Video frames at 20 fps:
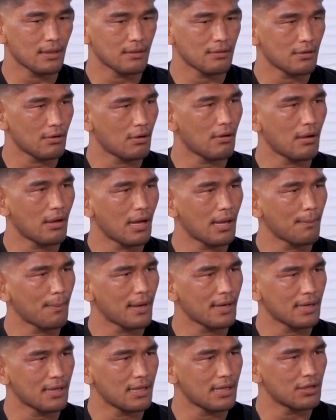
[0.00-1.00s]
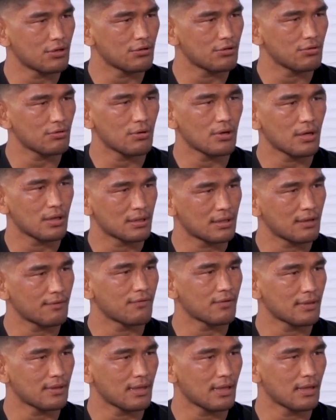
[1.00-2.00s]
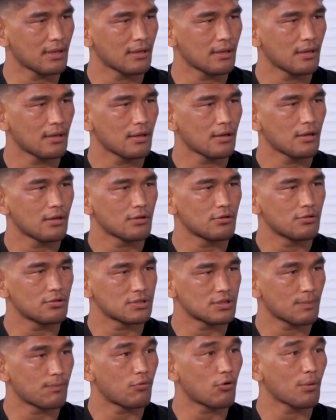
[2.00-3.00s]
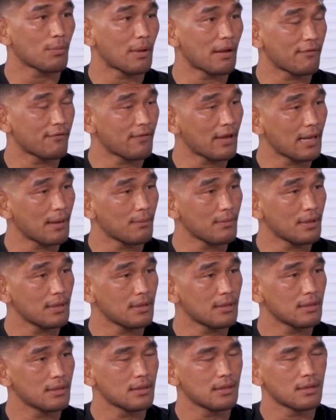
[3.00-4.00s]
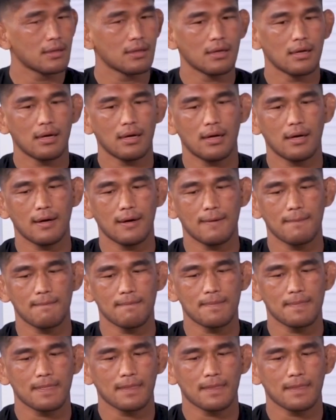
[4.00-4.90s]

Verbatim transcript: you know, I might need to do a different thing to support my family. Um,